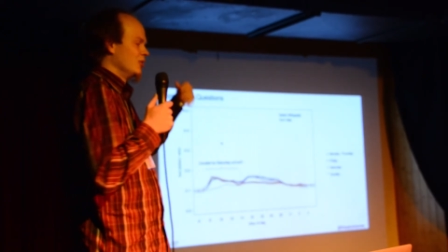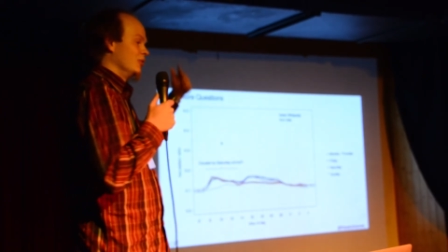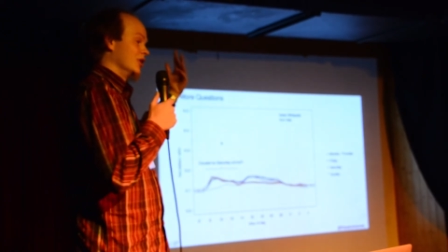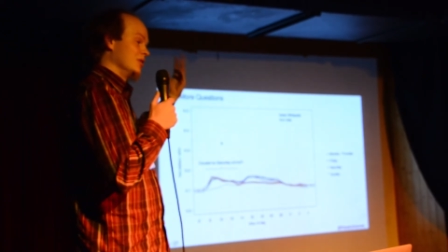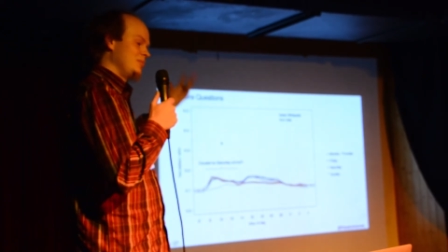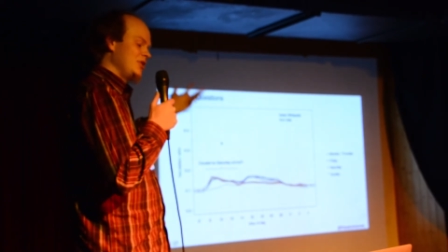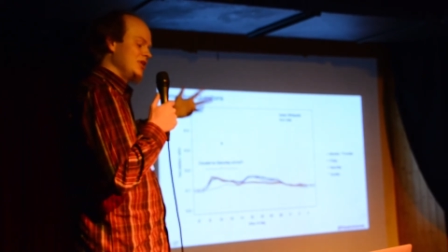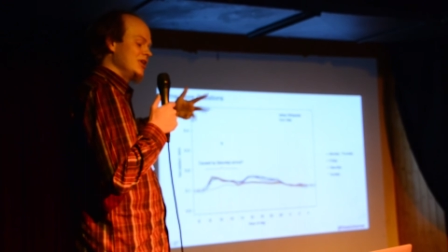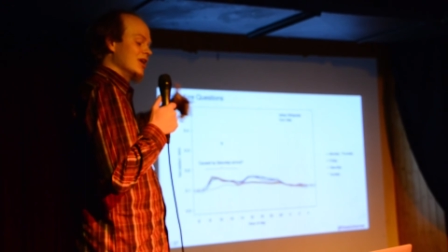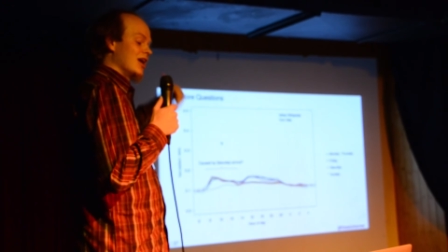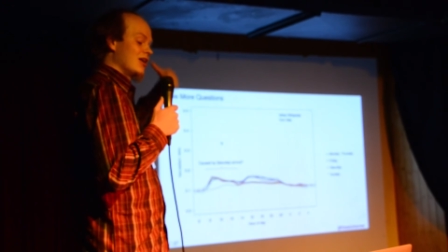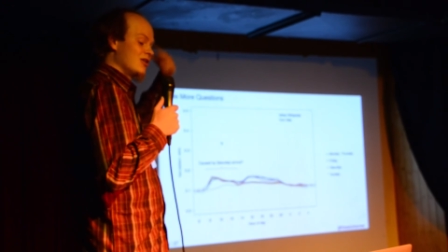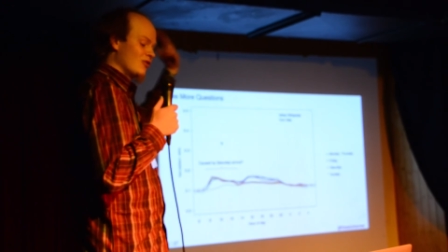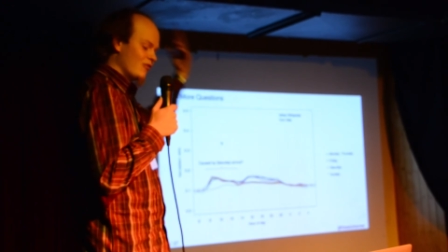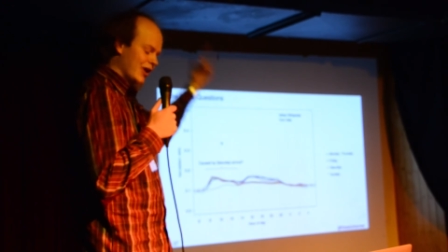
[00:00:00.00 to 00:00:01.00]

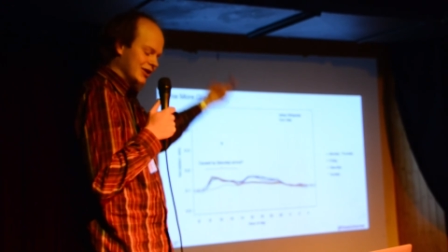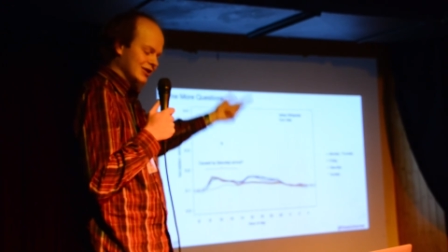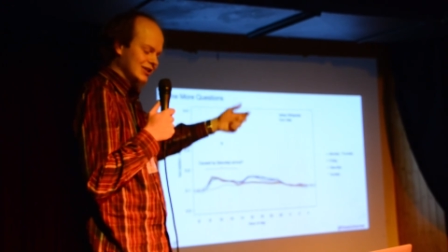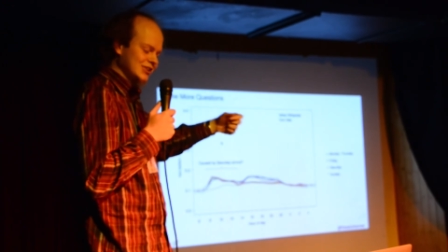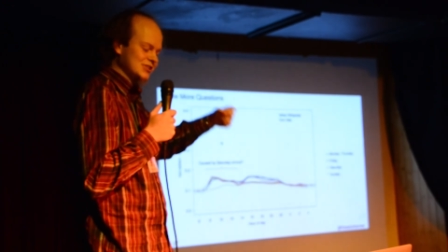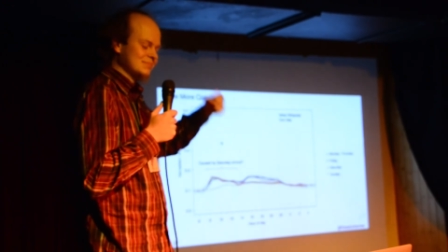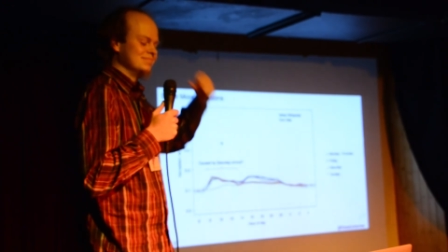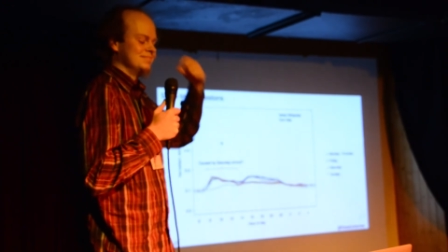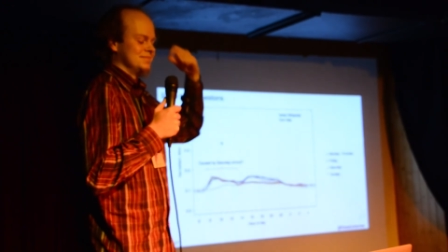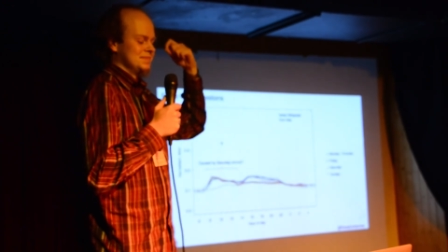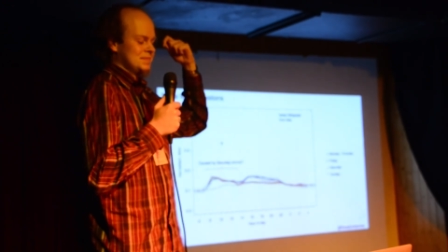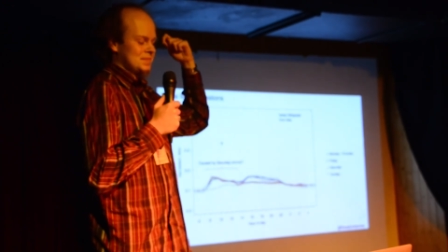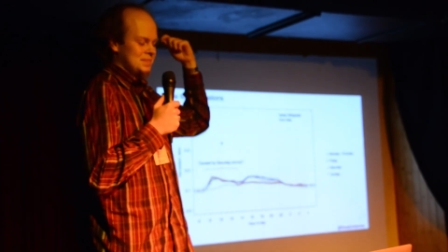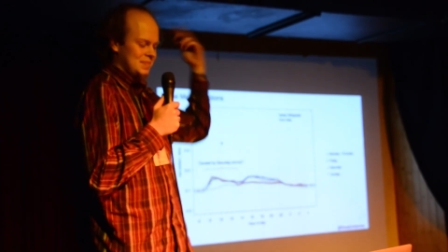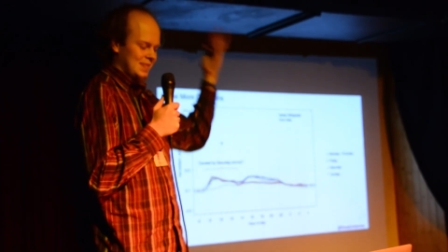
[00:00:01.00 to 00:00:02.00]
Wikipedia, vandalism,
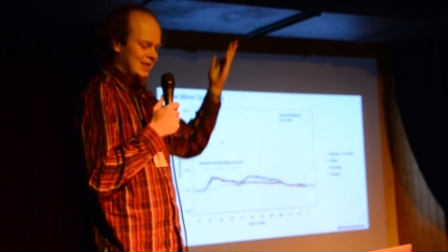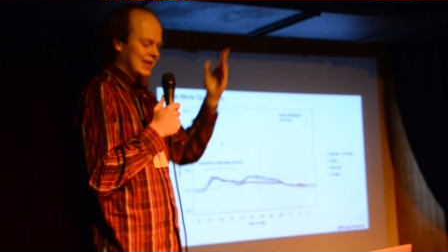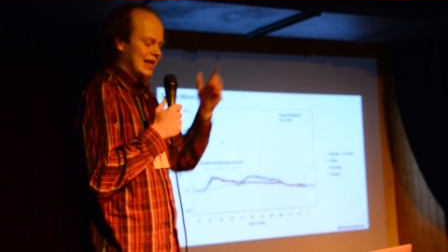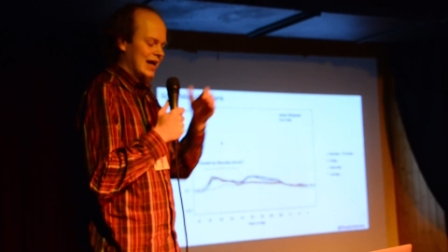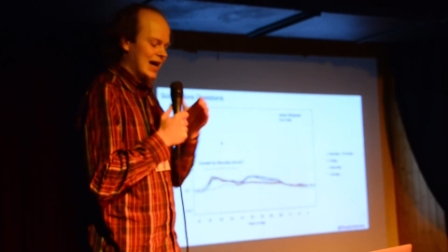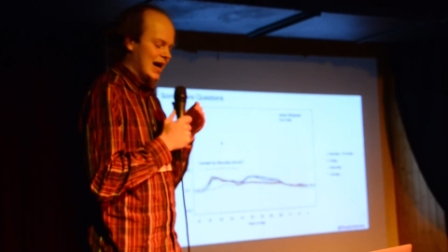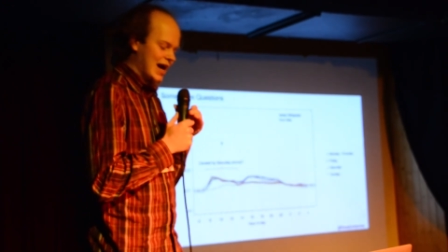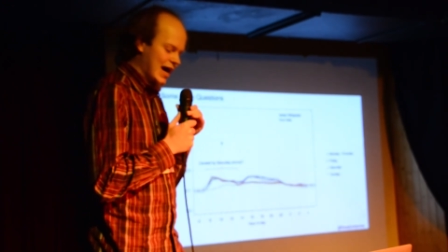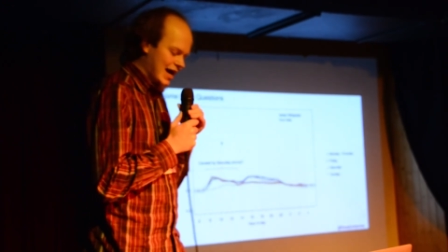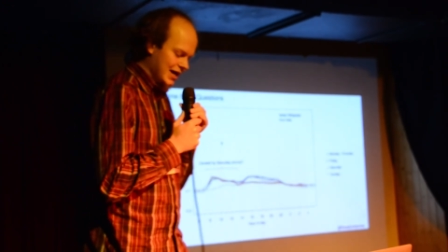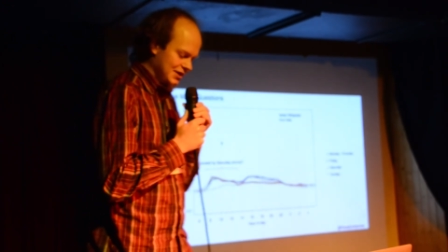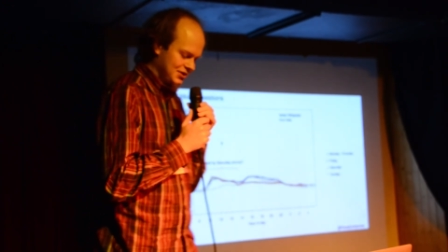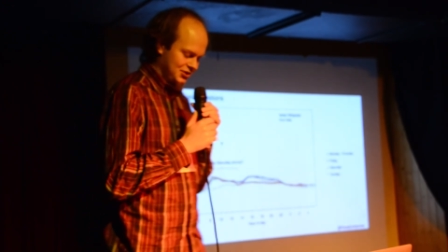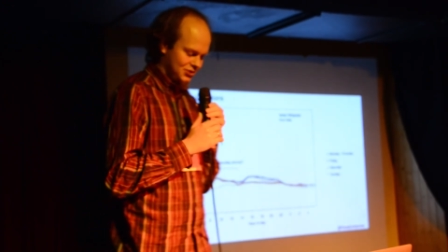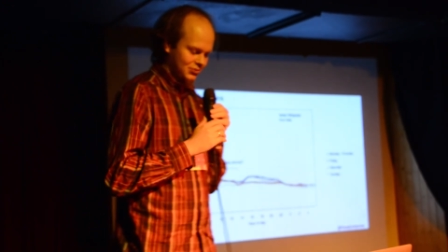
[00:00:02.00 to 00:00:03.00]

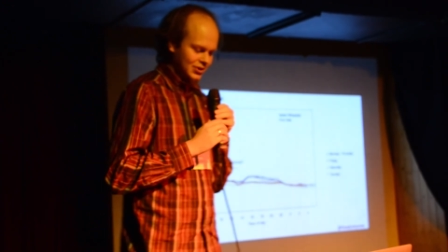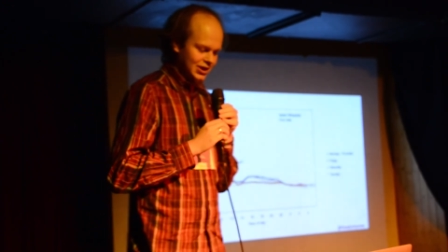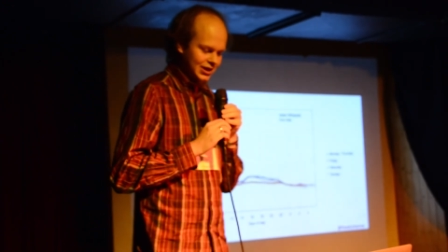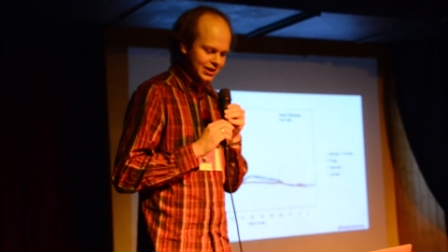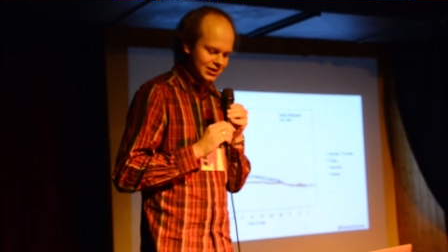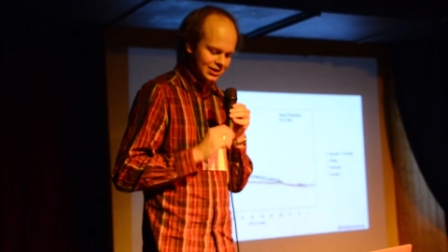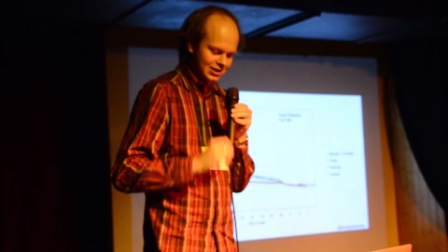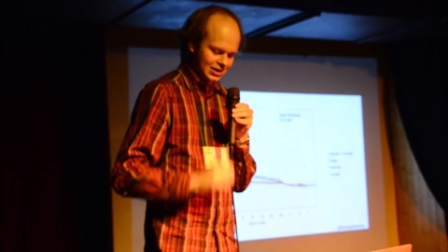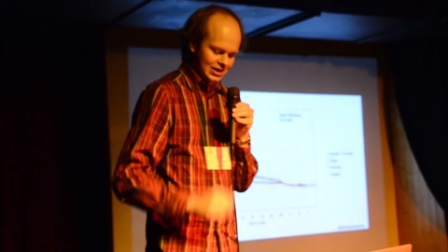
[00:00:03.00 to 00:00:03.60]
and tonight.